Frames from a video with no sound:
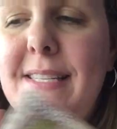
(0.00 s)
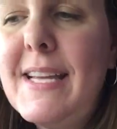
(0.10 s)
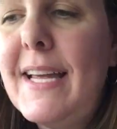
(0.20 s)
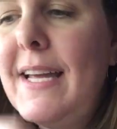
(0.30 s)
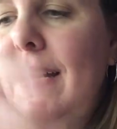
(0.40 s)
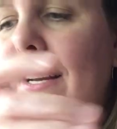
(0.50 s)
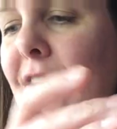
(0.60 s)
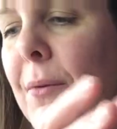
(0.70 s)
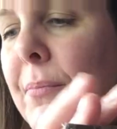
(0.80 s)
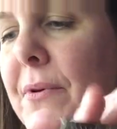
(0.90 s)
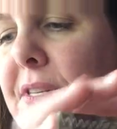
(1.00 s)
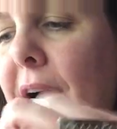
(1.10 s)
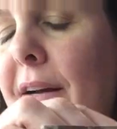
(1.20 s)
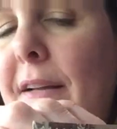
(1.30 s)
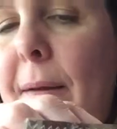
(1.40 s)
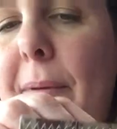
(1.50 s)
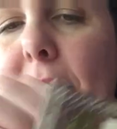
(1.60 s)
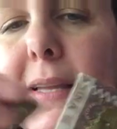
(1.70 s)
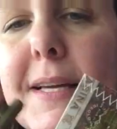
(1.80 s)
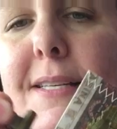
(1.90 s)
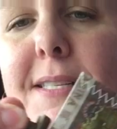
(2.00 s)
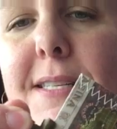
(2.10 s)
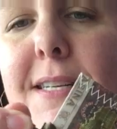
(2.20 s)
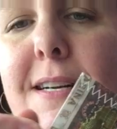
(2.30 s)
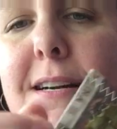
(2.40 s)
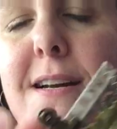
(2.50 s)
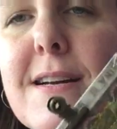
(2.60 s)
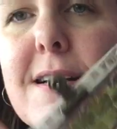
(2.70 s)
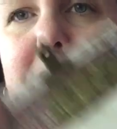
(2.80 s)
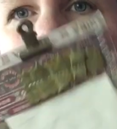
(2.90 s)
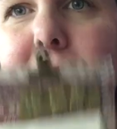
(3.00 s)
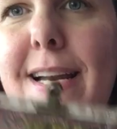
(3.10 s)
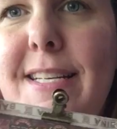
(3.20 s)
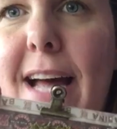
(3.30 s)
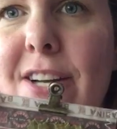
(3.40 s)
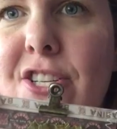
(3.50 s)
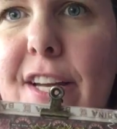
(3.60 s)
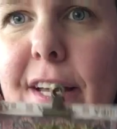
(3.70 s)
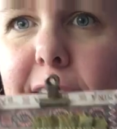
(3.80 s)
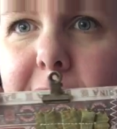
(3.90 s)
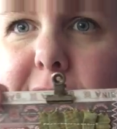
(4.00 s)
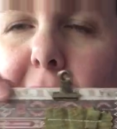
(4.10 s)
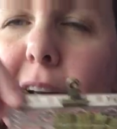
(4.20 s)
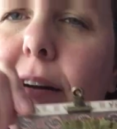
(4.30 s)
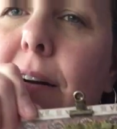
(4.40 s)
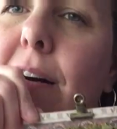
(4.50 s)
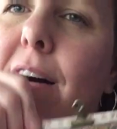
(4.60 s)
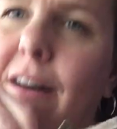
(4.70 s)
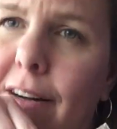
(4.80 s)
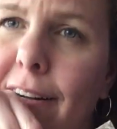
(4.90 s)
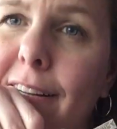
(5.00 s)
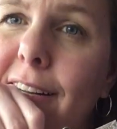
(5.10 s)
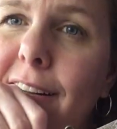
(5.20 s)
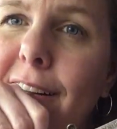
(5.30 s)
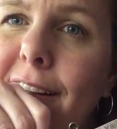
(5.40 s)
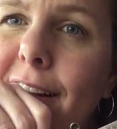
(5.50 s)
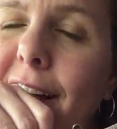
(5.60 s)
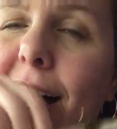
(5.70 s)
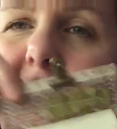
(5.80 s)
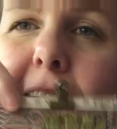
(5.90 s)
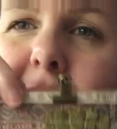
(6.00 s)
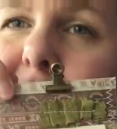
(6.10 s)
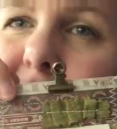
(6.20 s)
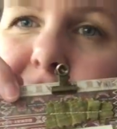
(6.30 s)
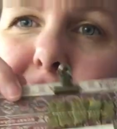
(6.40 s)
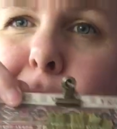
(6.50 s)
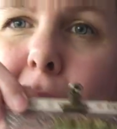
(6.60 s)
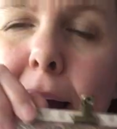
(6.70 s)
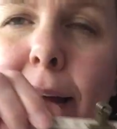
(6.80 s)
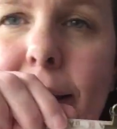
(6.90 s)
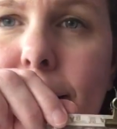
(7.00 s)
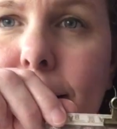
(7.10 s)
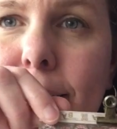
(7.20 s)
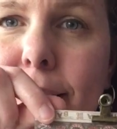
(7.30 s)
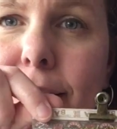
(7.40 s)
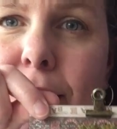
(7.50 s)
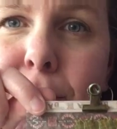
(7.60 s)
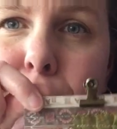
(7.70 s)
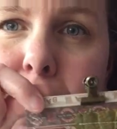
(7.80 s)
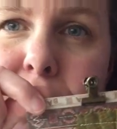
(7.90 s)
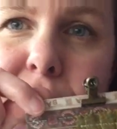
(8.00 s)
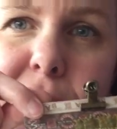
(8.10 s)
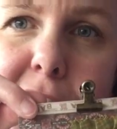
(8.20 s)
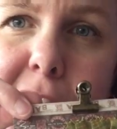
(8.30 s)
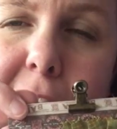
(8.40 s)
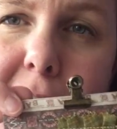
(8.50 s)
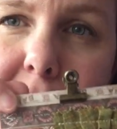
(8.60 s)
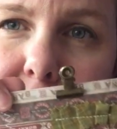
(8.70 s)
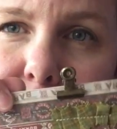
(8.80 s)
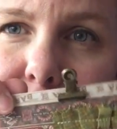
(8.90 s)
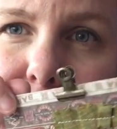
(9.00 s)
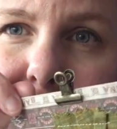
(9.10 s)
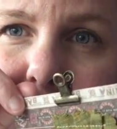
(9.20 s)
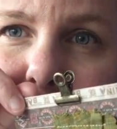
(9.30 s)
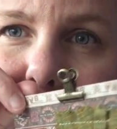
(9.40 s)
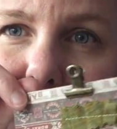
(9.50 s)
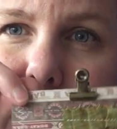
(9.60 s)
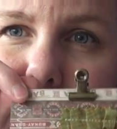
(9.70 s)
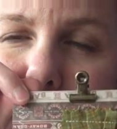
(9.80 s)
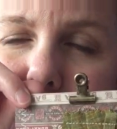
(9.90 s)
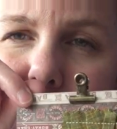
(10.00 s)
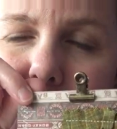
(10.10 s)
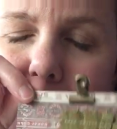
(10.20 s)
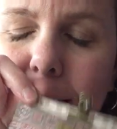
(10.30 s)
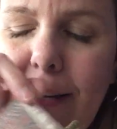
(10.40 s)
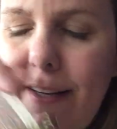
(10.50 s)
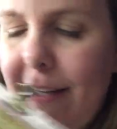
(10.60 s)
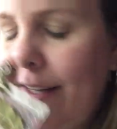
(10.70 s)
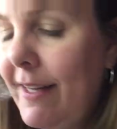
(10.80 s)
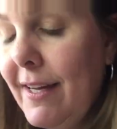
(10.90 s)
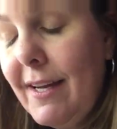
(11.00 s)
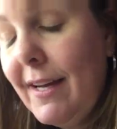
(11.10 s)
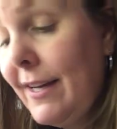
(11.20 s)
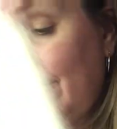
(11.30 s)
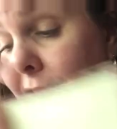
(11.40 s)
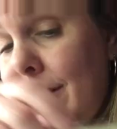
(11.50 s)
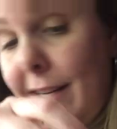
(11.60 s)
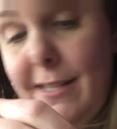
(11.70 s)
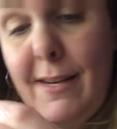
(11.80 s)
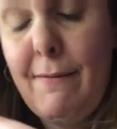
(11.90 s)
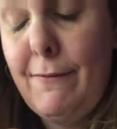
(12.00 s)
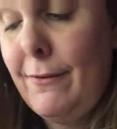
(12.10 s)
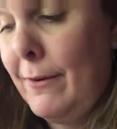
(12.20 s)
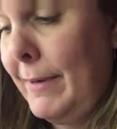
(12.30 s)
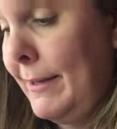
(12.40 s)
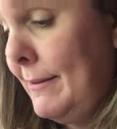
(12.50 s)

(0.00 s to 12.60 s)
taking a little bulldog clip like this and attaching it. And it's like, oh, I don't even know why. That grungy, like, antique-y look, it just does something for me.